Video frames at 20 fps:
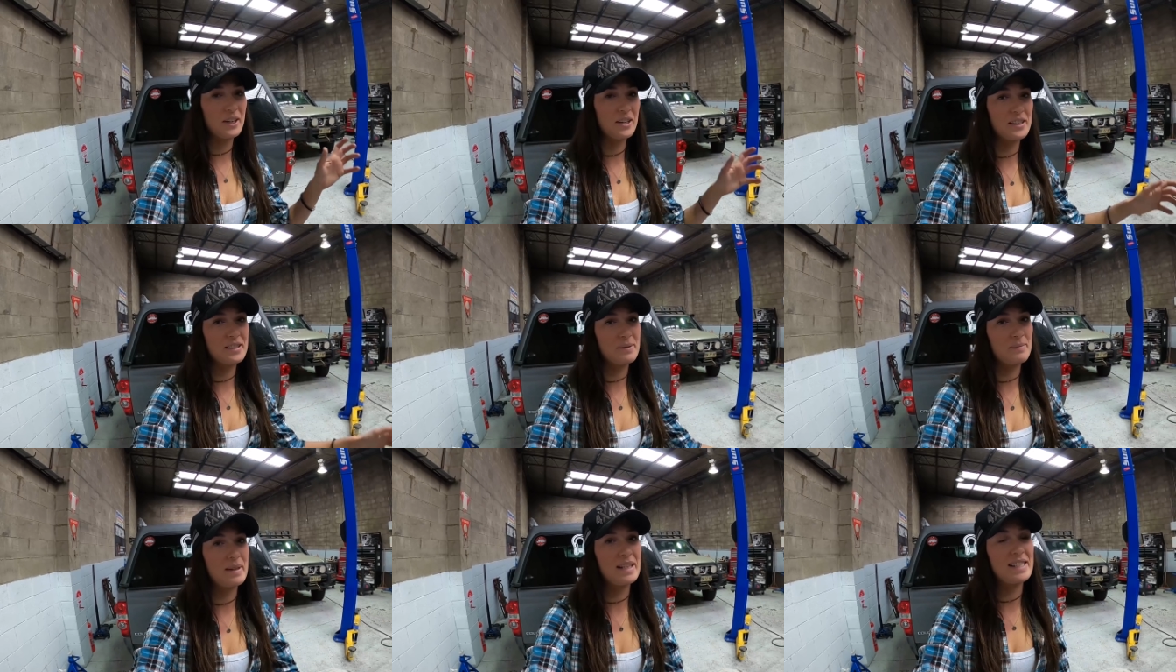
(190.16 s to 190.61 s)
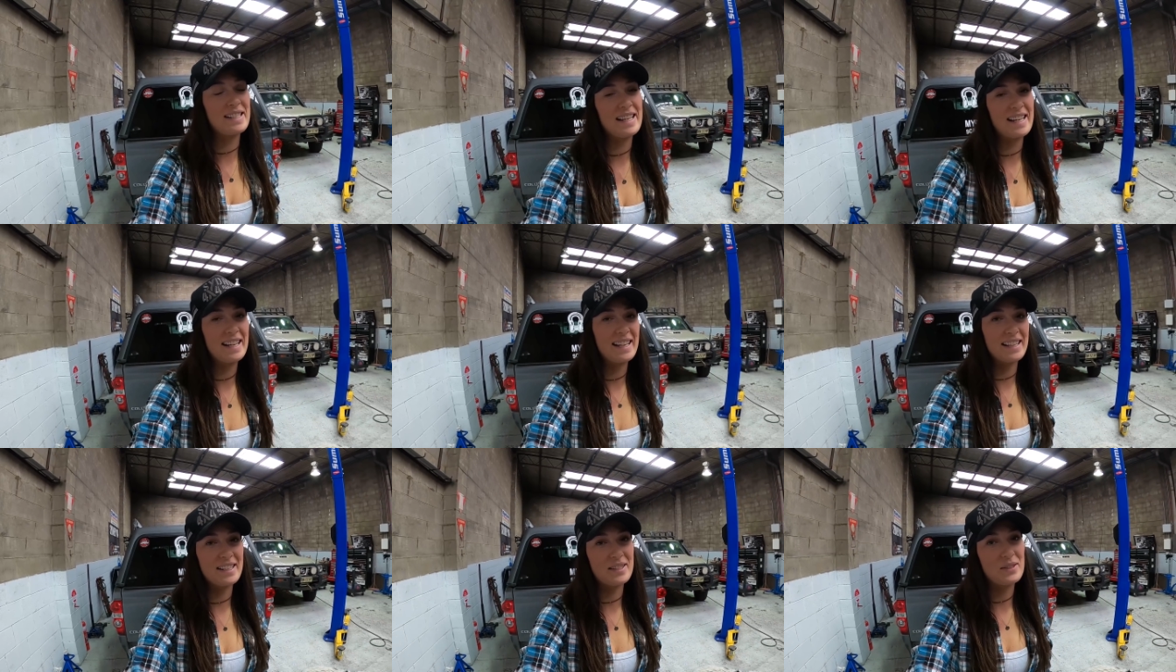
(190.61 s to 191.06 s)
you're going to be
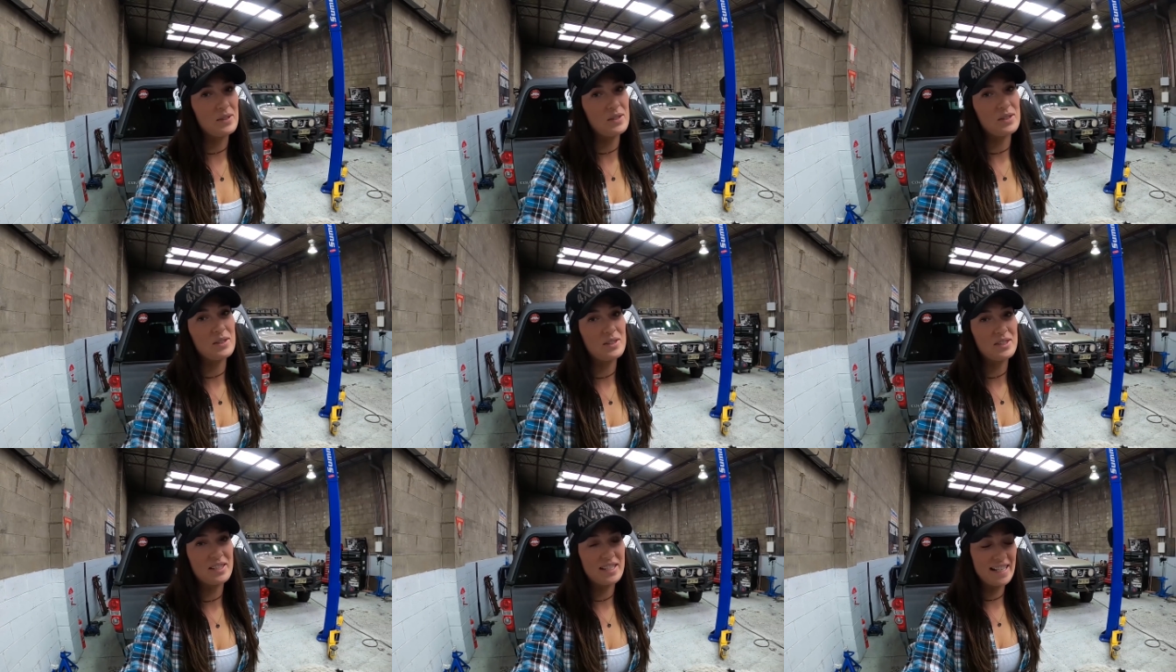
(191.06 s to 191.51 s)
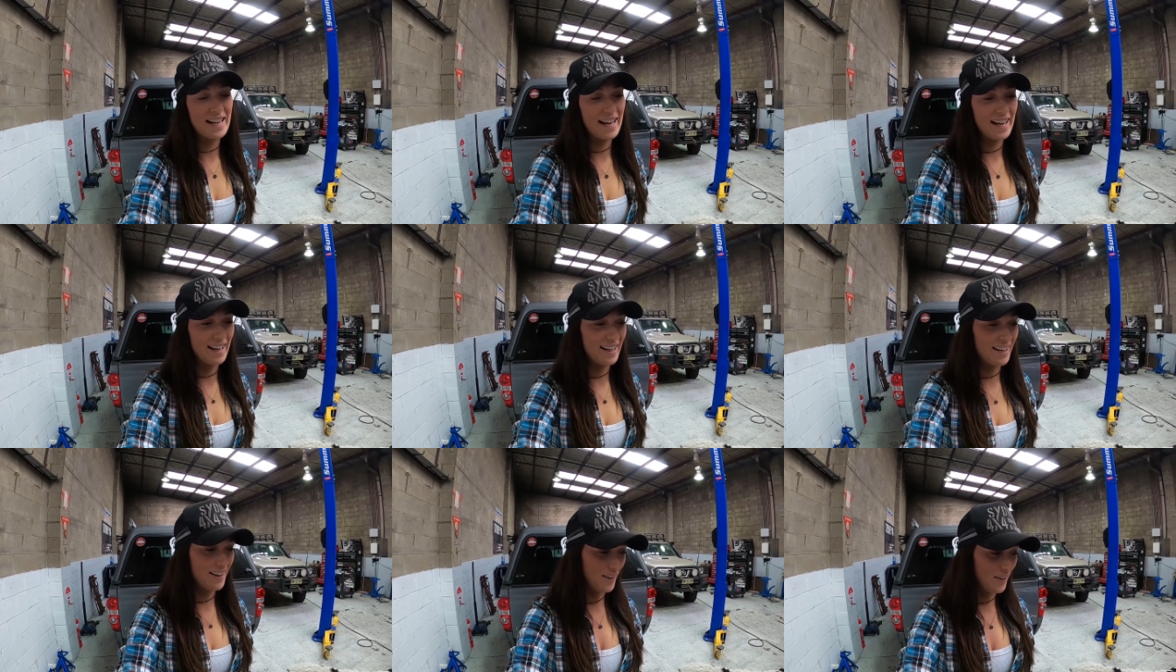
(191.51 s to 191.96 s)
seeing us do
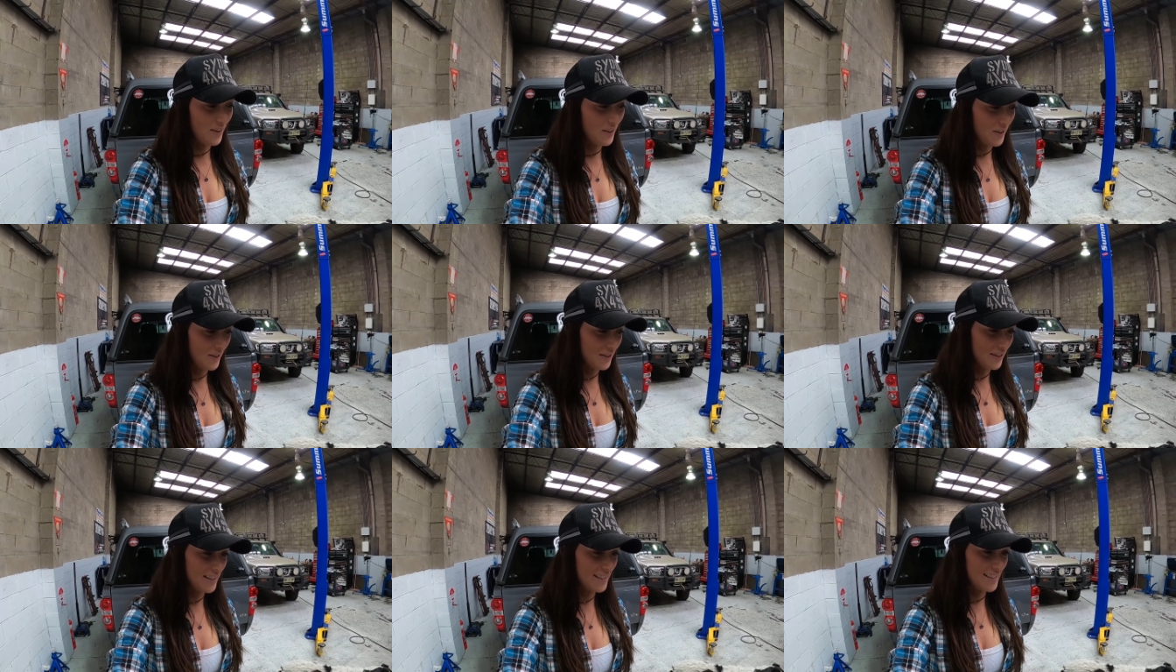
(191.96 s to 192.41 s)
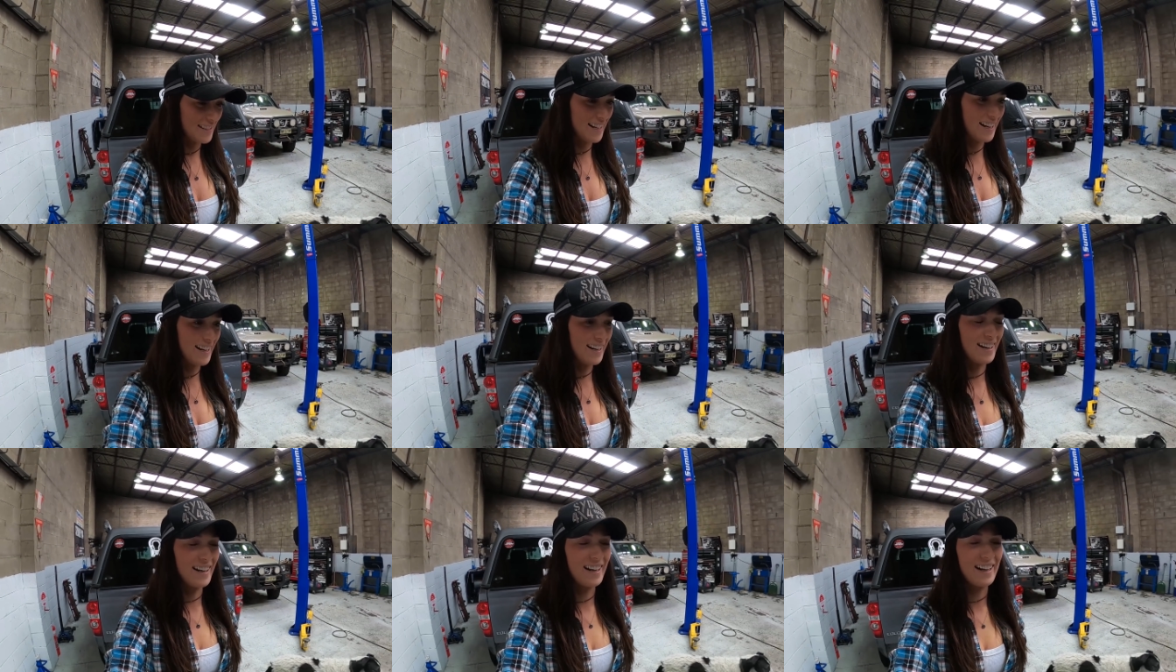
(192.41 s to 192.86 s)
today on this
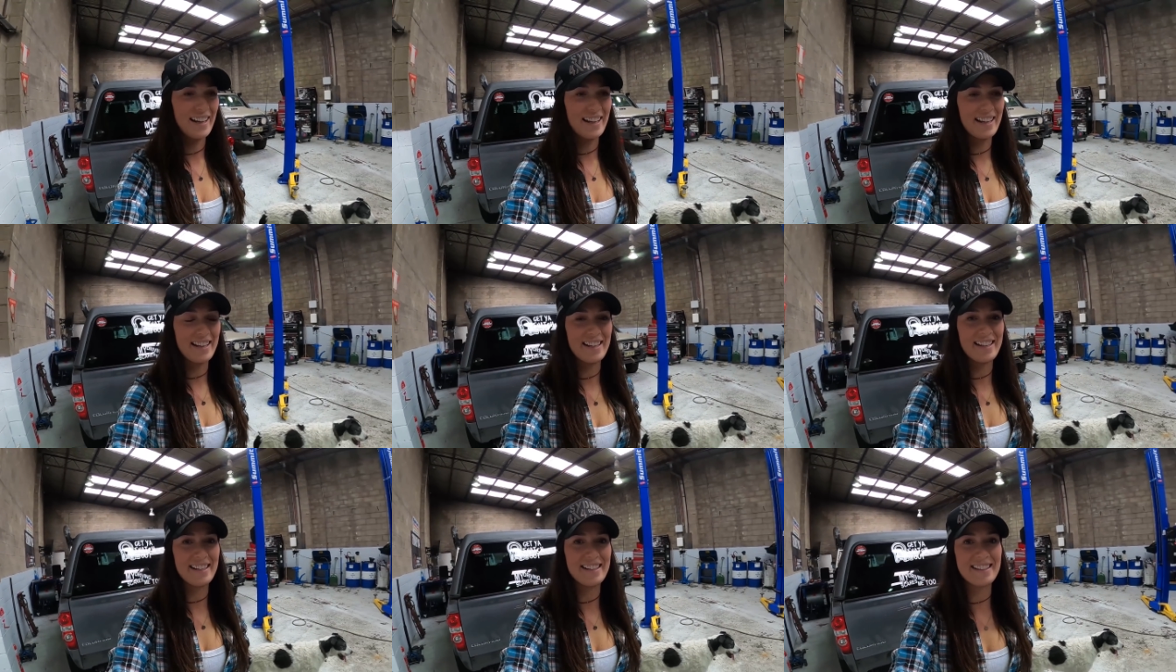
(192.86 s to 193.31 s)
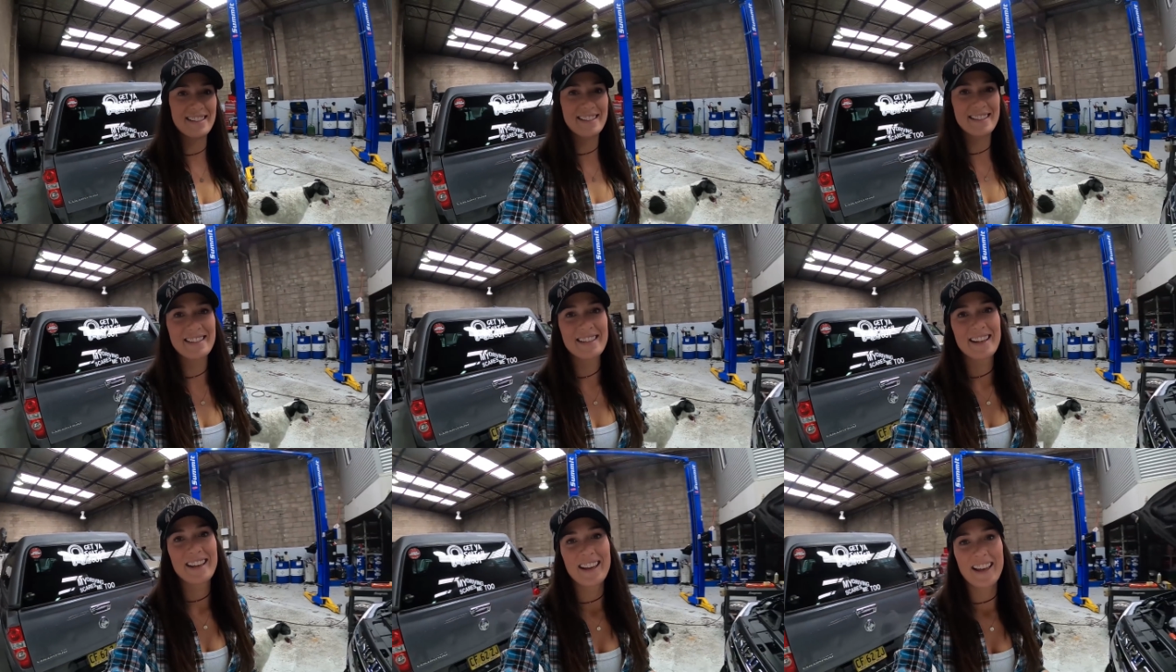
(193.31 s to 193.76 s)
car
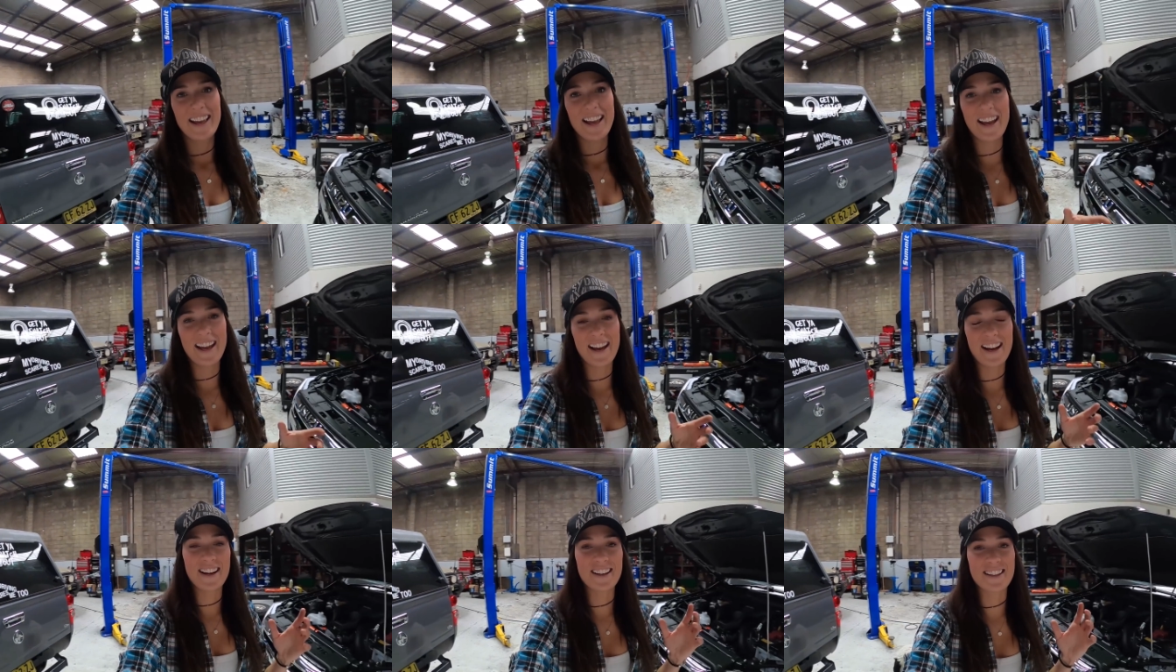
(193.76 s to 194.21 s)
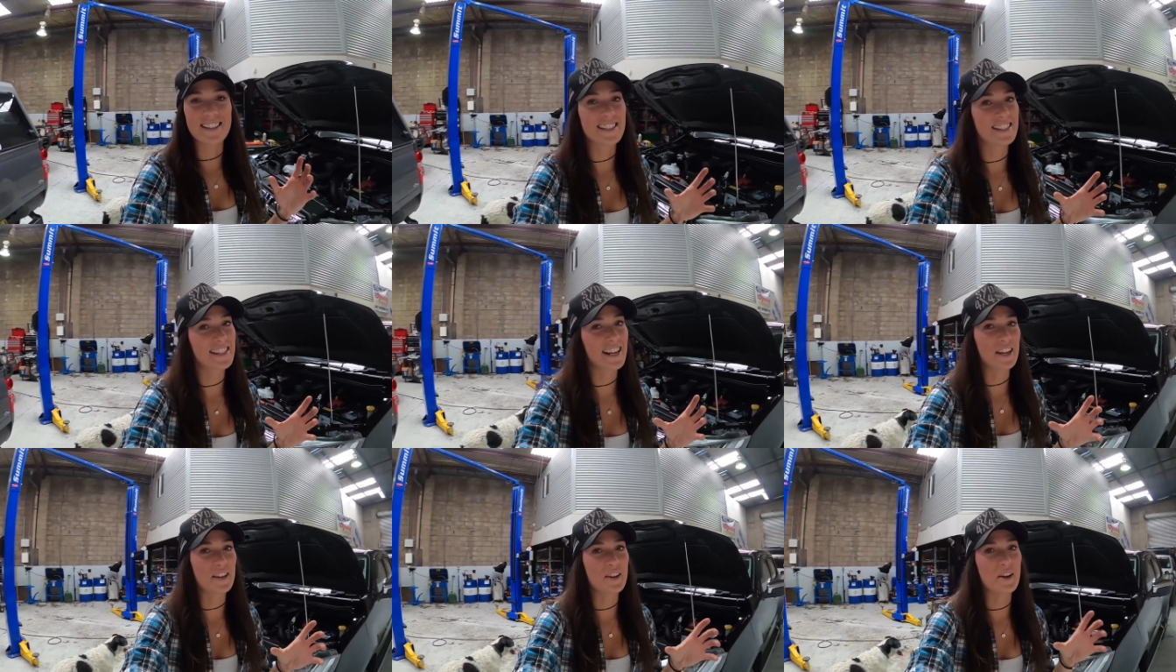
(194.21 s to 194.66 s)
is our
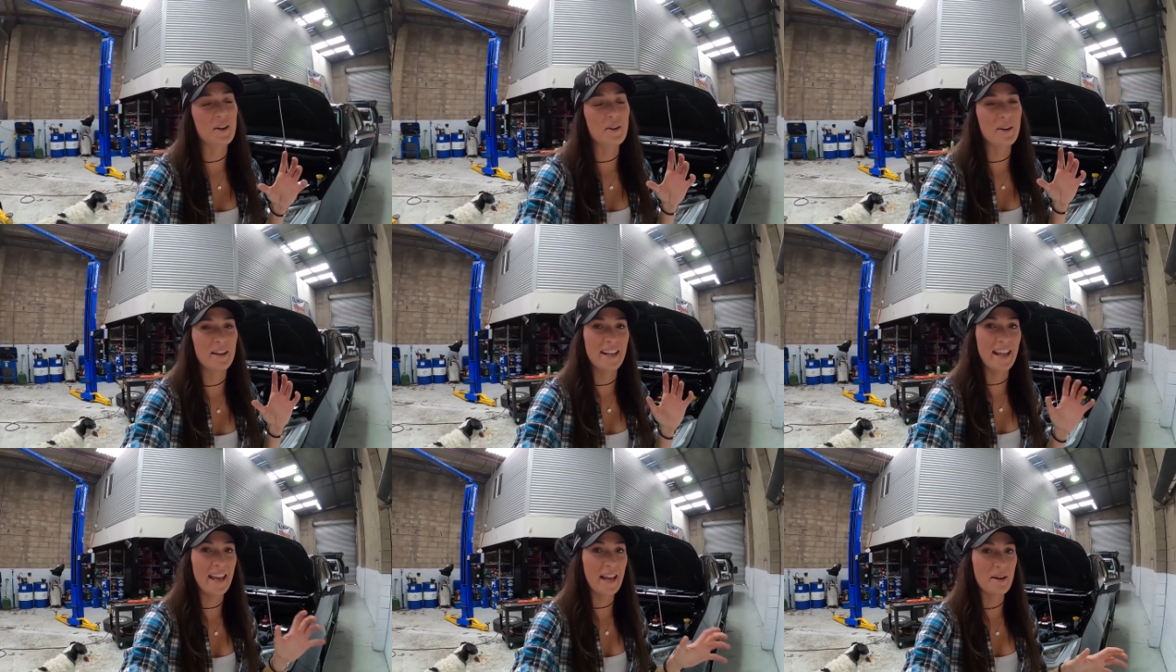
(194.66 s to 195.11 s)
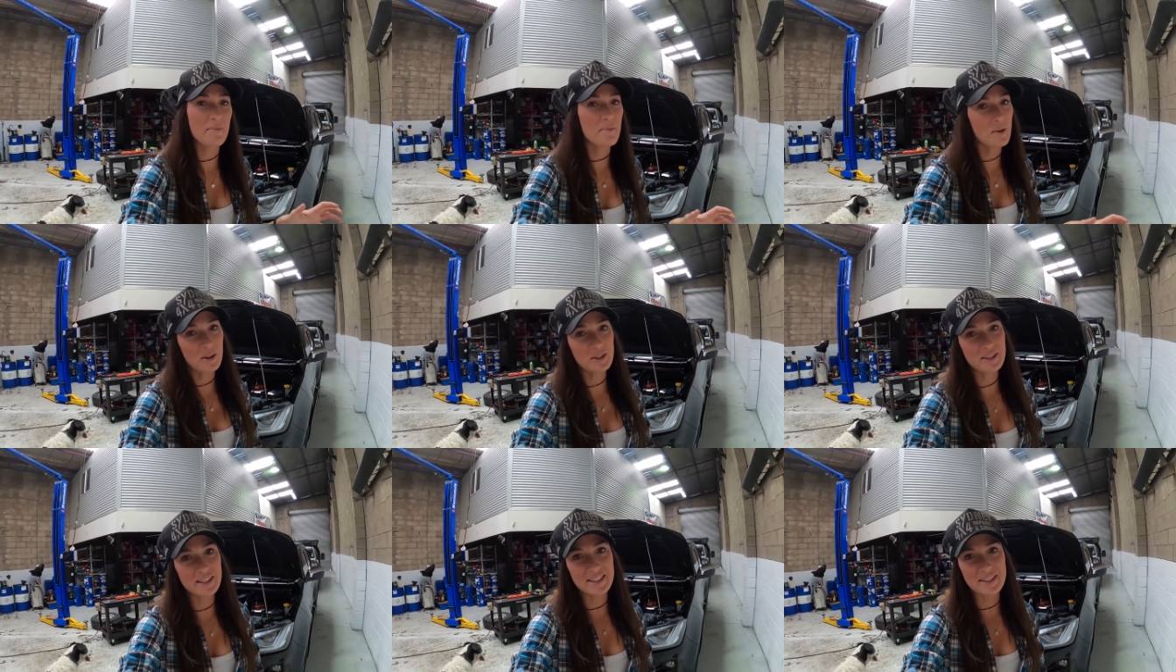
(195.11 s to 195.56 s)
Dyno and
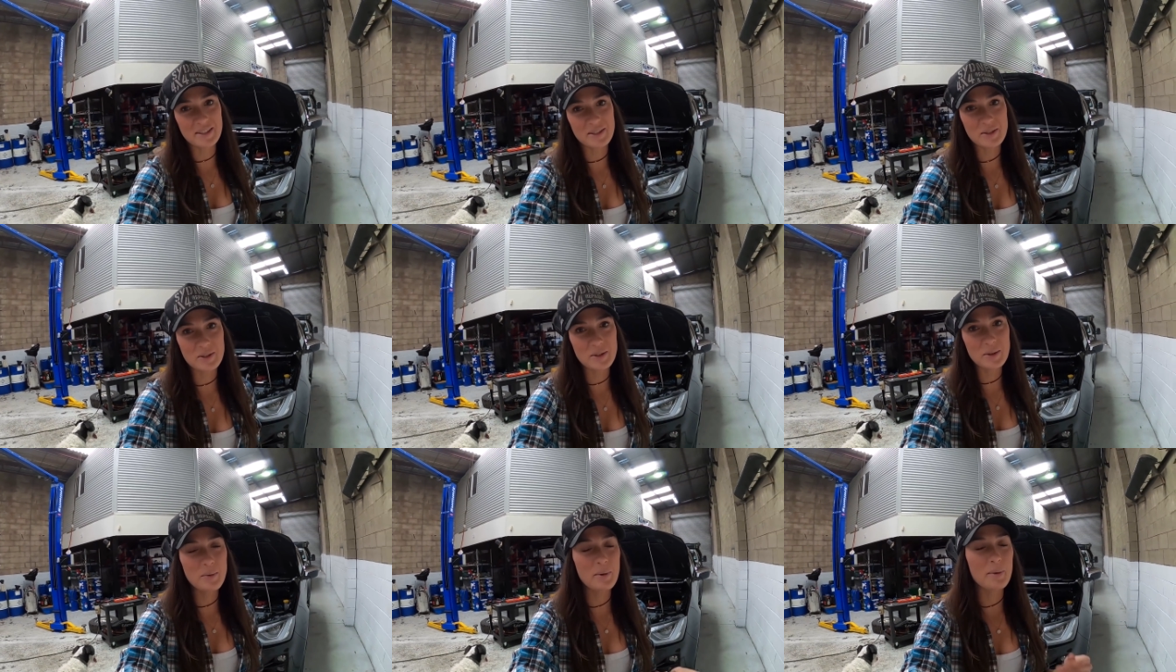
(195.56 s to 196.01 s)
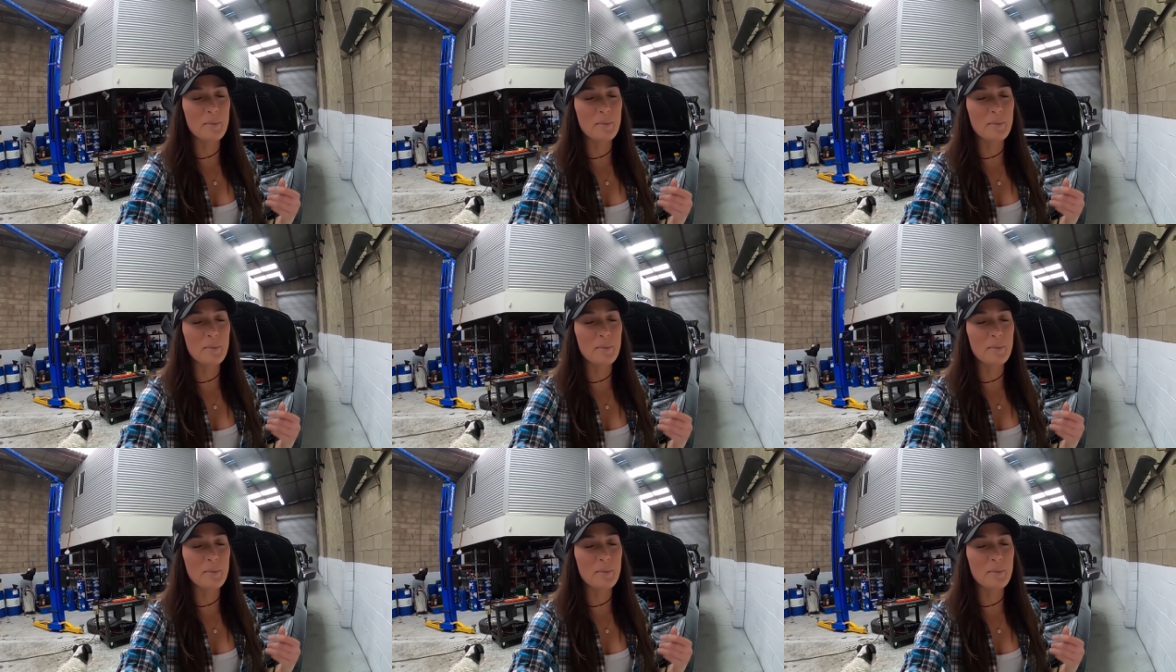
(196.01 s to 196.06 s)
Airbox install.